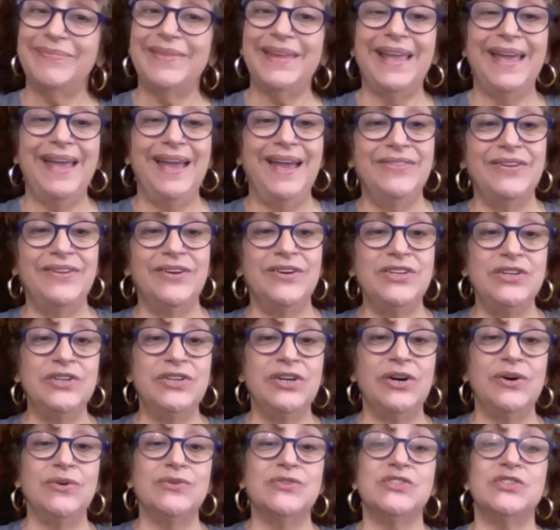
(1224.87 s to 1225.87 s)
And there you
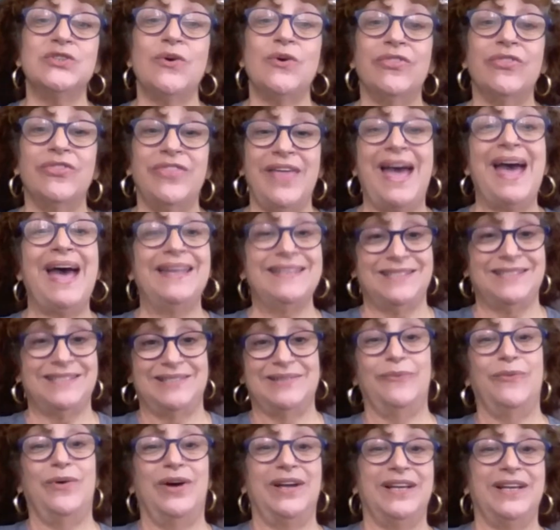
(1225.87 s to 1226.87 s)
go. So that's
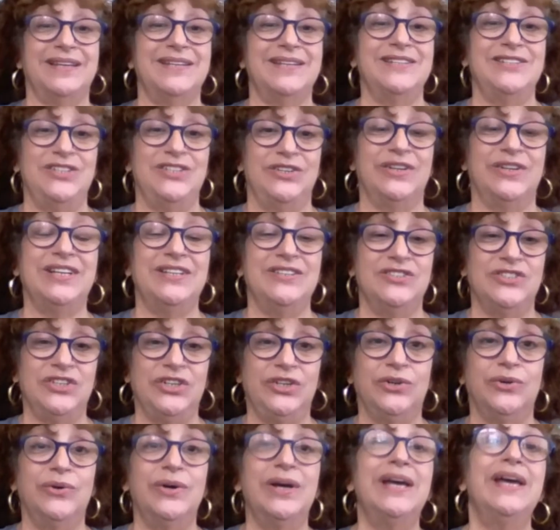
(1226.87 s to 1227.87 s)
what you can
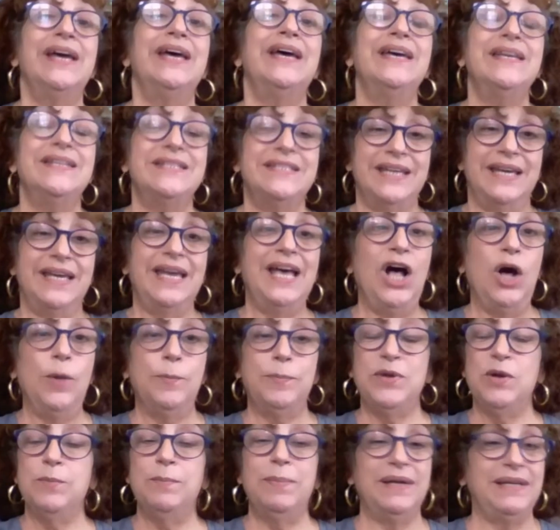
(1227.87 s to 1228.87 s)
do to
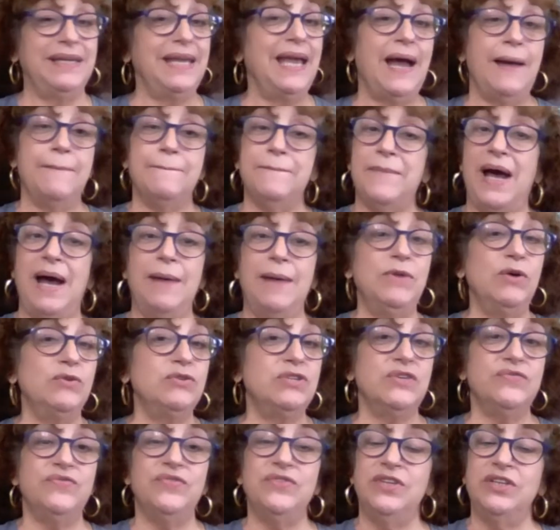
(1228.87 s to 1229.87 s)
help you. But yeah, I'm no
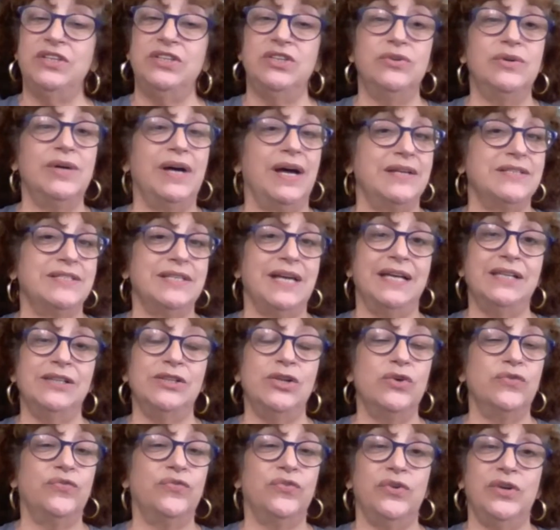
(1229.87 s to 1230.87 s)
different than you guys. I
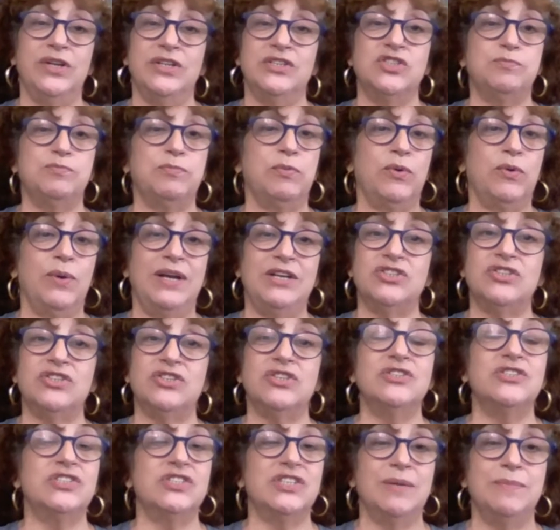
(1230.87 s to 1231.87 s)
look for
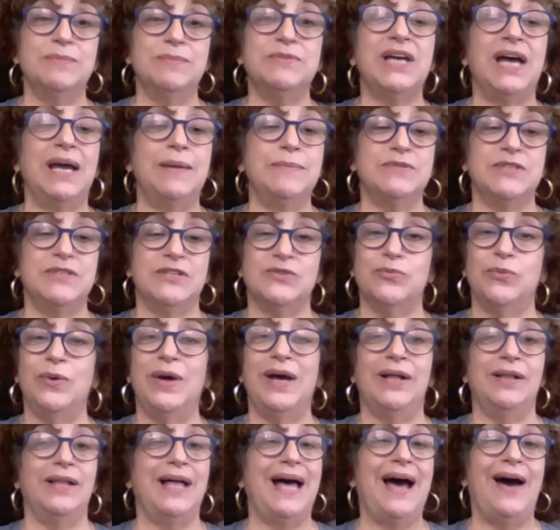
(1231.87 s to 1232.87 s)
inspiration sometimes as
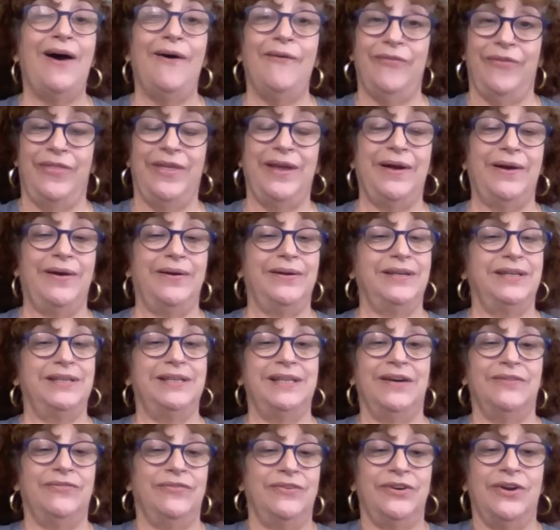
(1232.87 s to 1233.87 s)
well out there. You
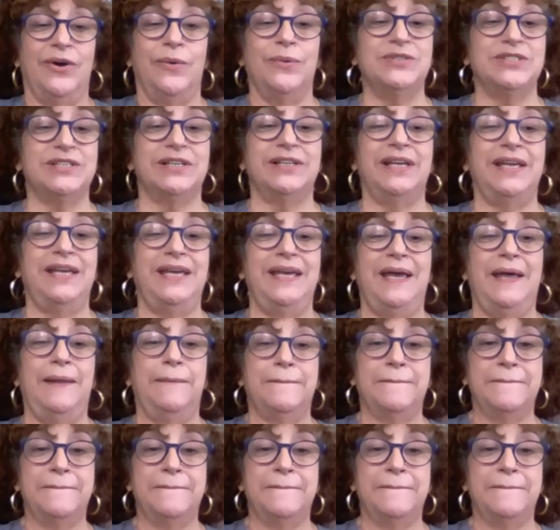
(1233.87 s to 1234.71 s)
never know what's going to hit.